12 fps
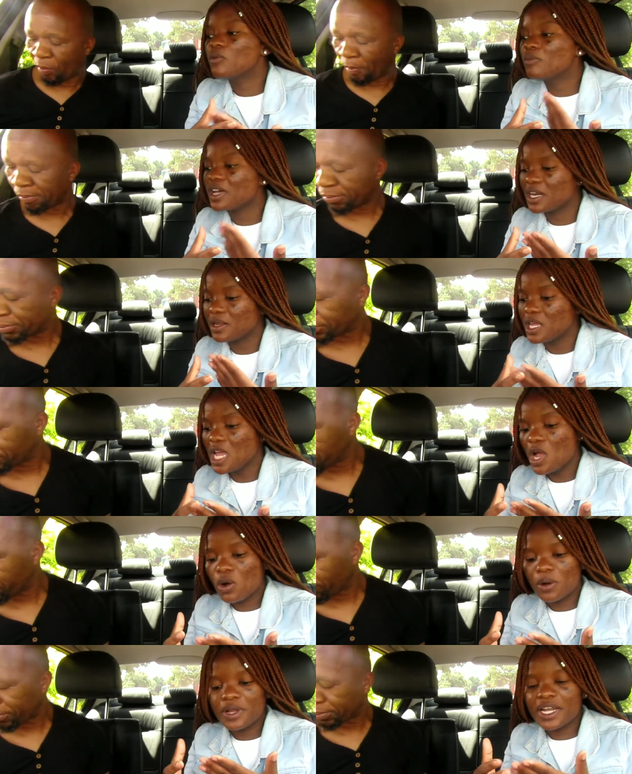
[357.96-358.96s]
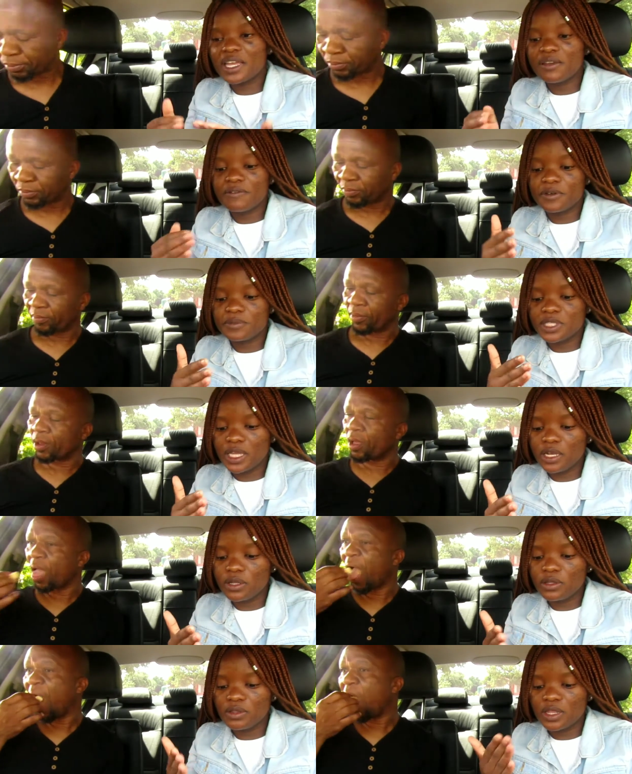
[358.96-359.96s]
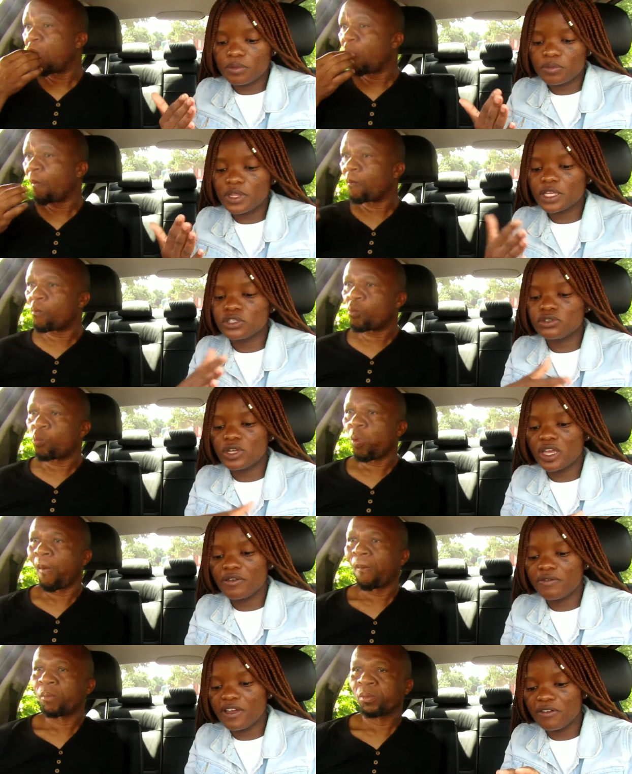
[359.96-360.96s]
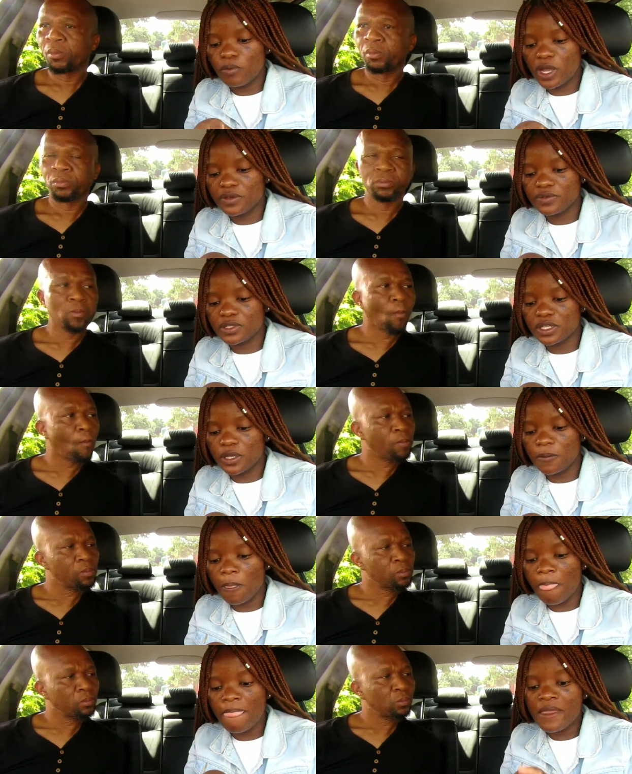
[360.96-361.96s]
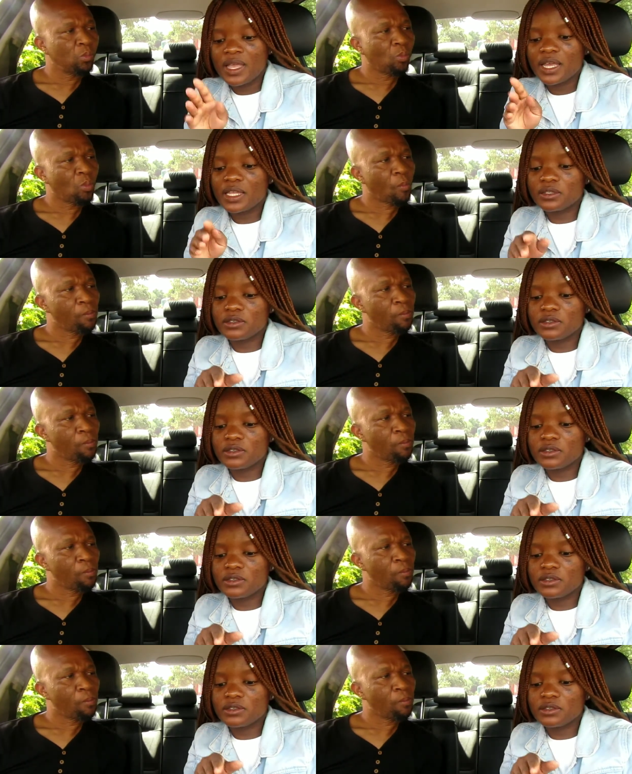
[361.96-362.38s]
Speaker 1: but I wonder if i'm telling them that you have five wives name it's